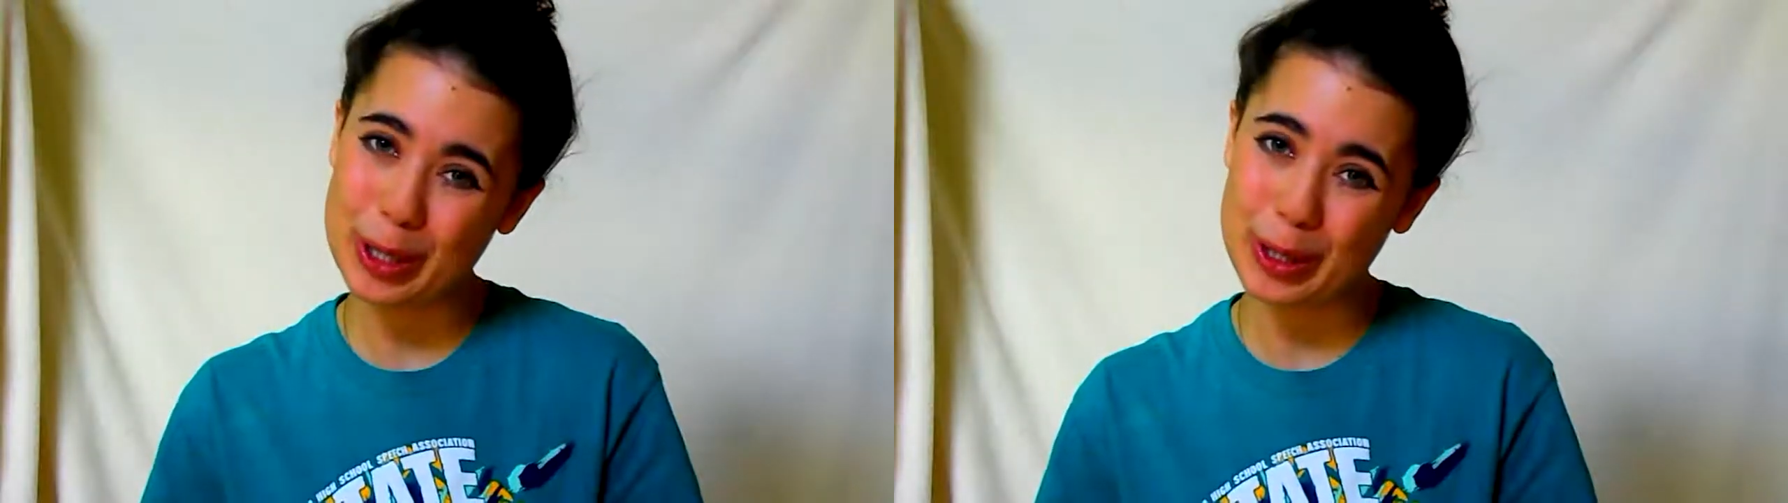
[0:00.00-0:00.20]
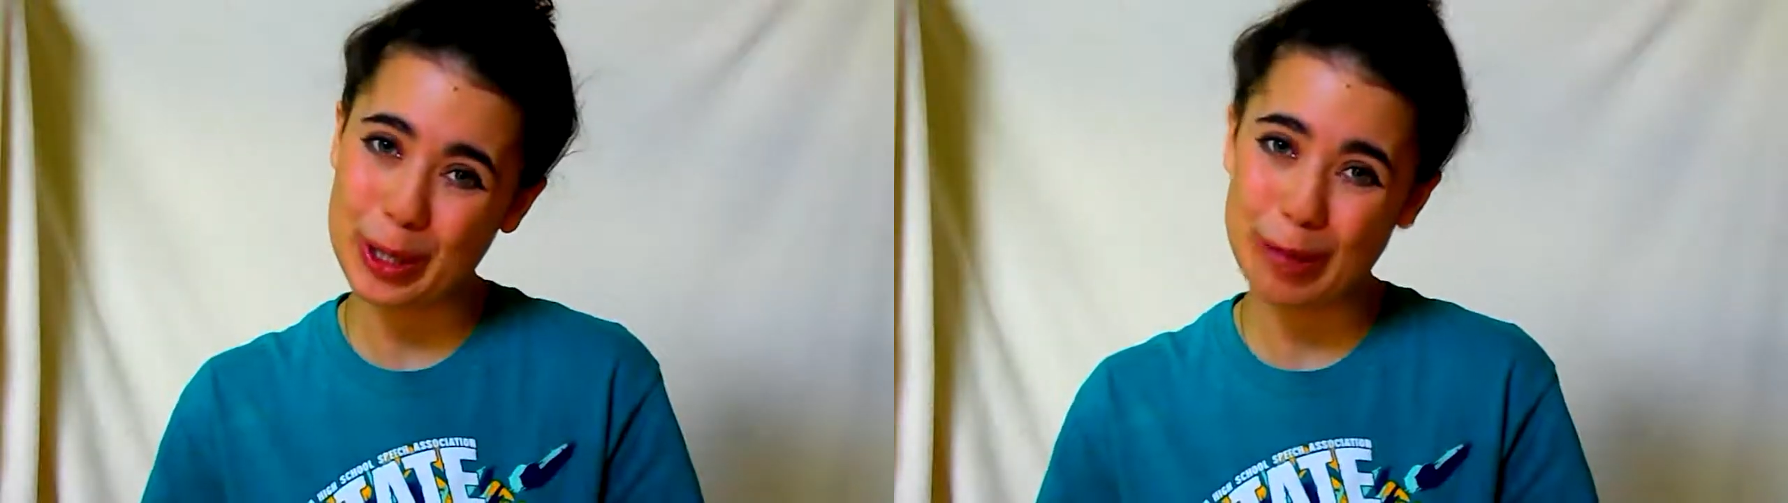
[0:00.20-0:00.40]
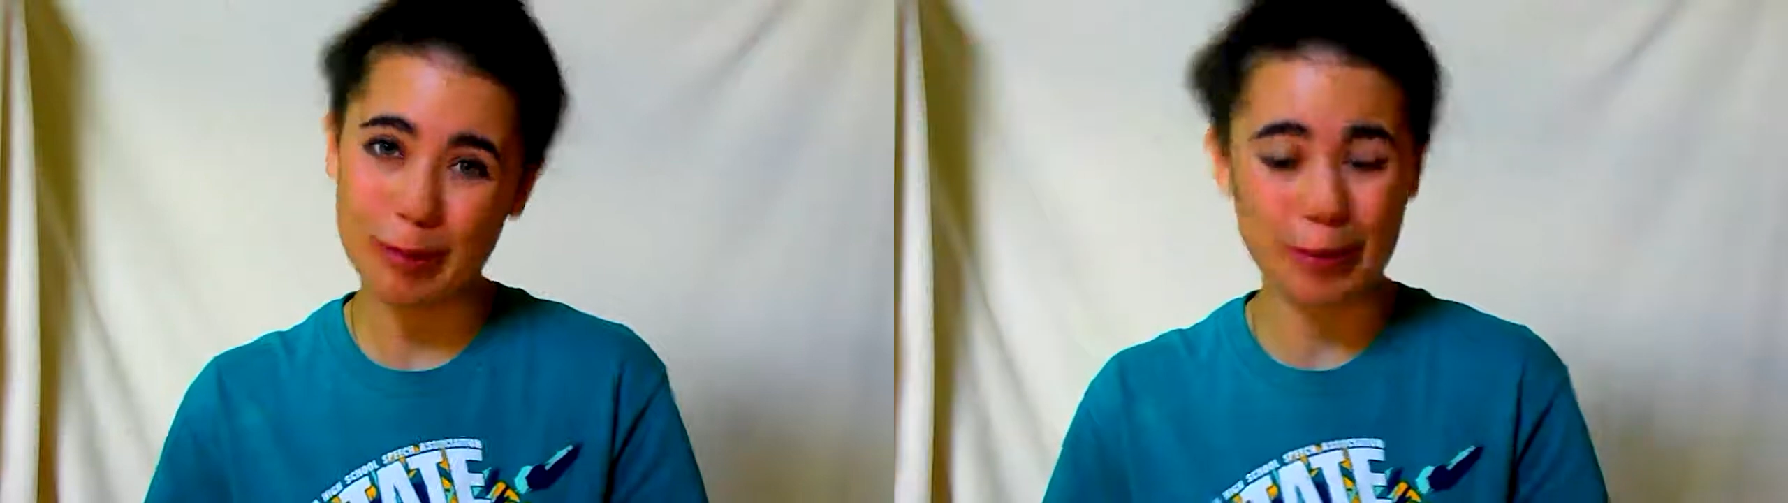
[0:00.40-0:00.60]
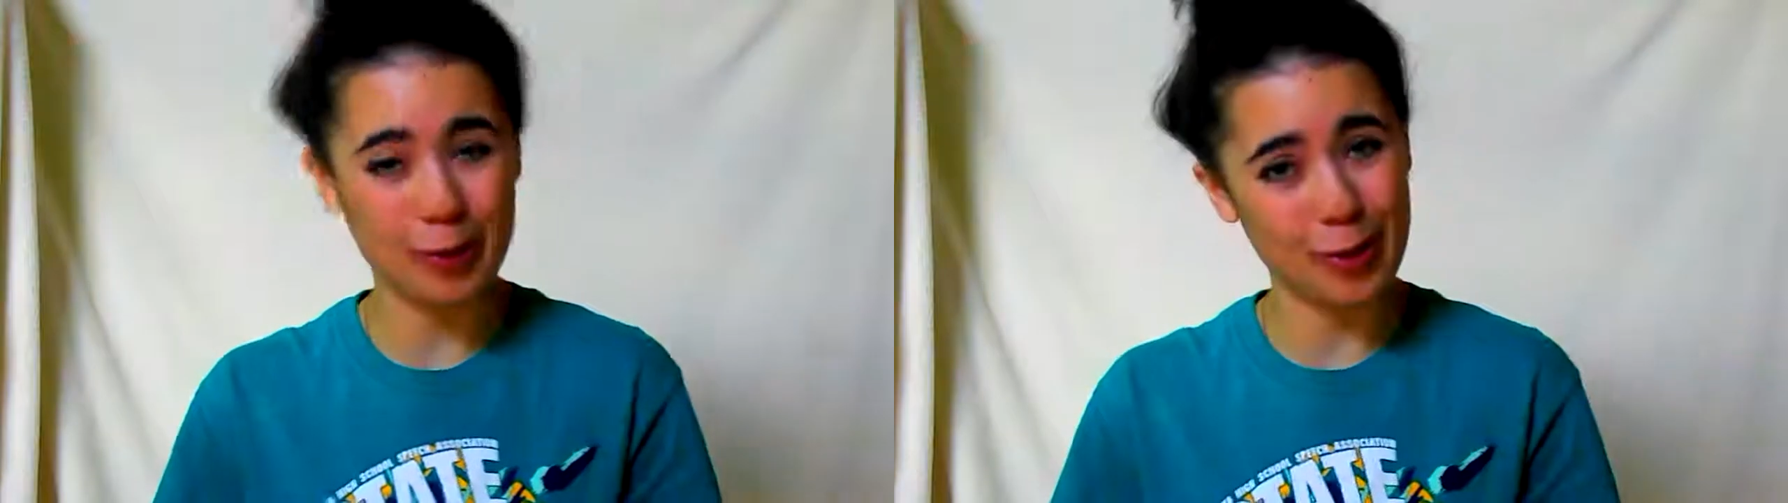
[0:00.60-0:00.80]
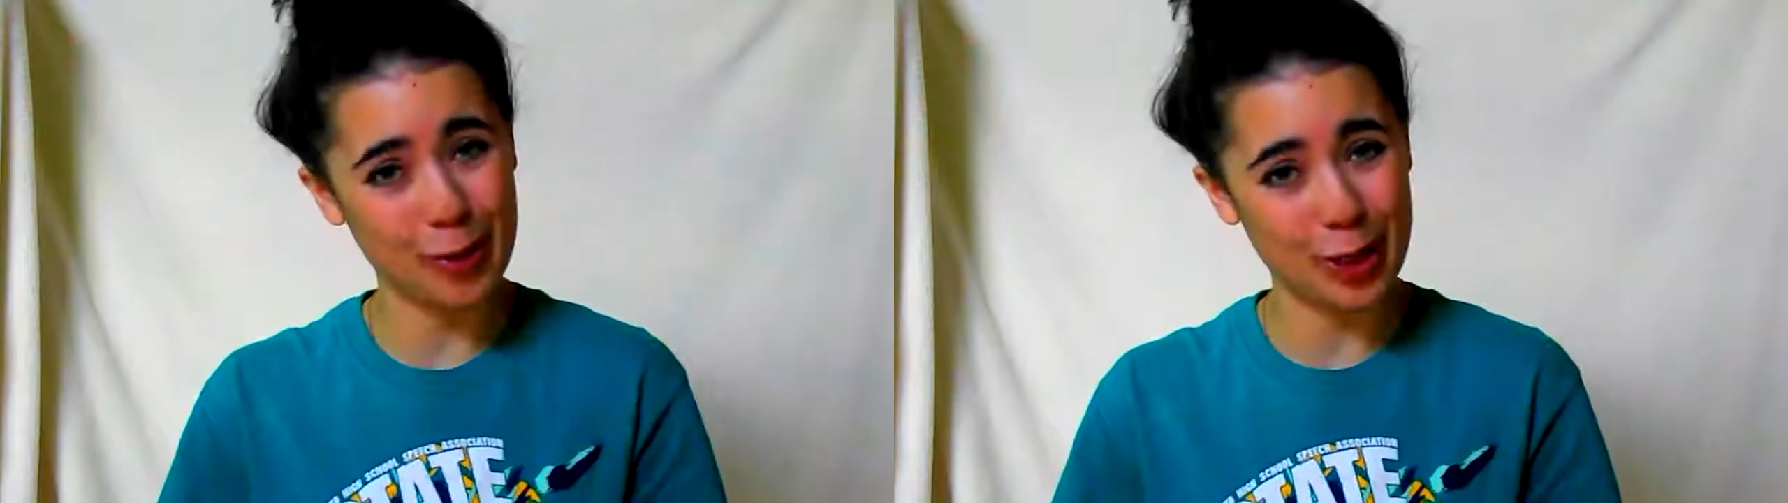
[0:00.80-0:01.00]
the left
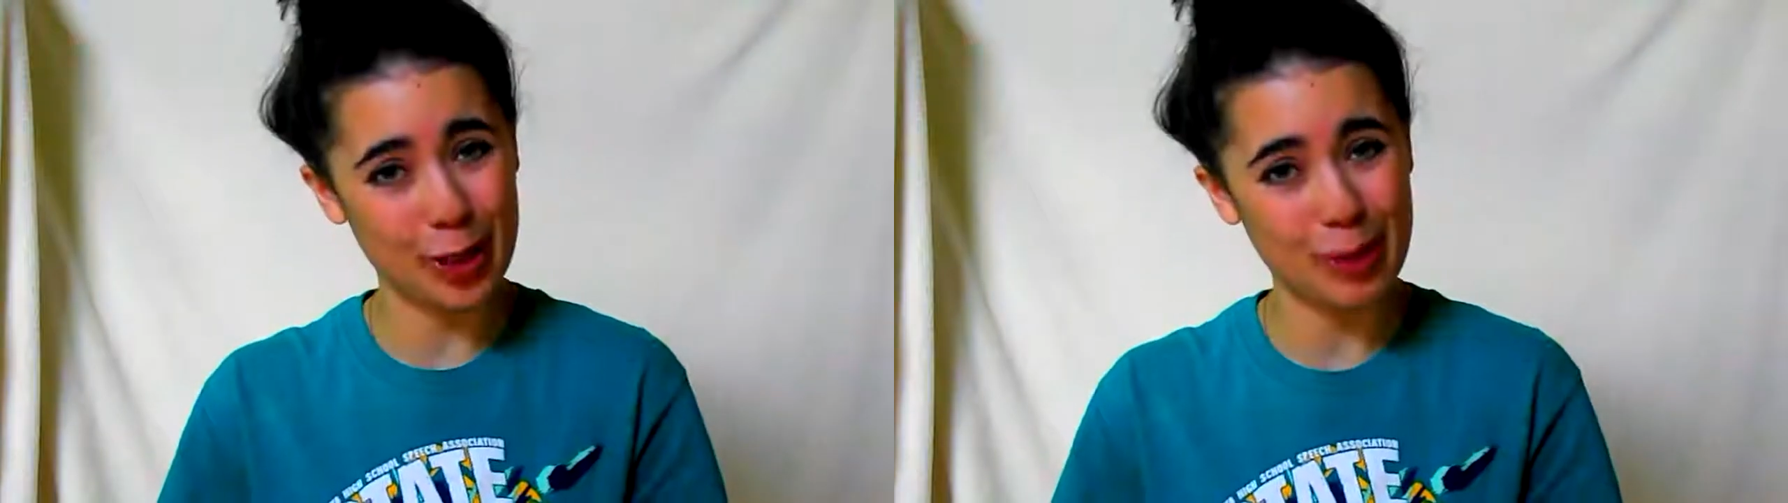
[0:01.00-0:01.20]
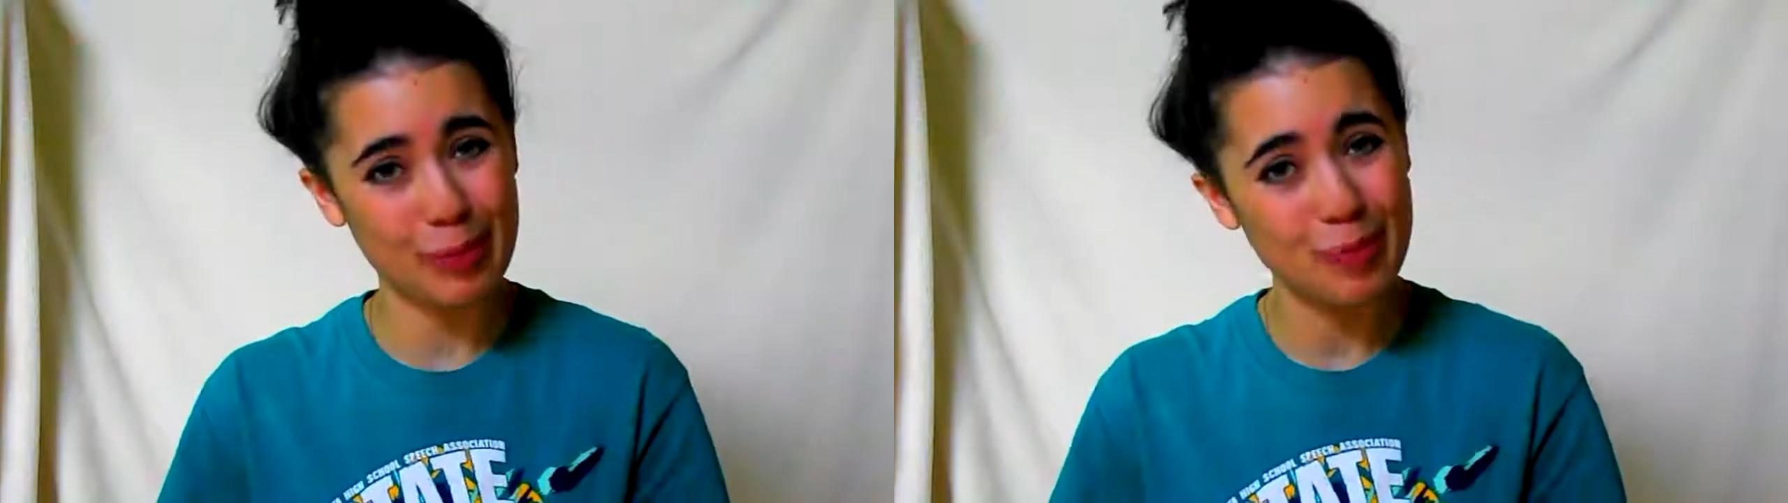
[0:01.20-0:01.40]
or right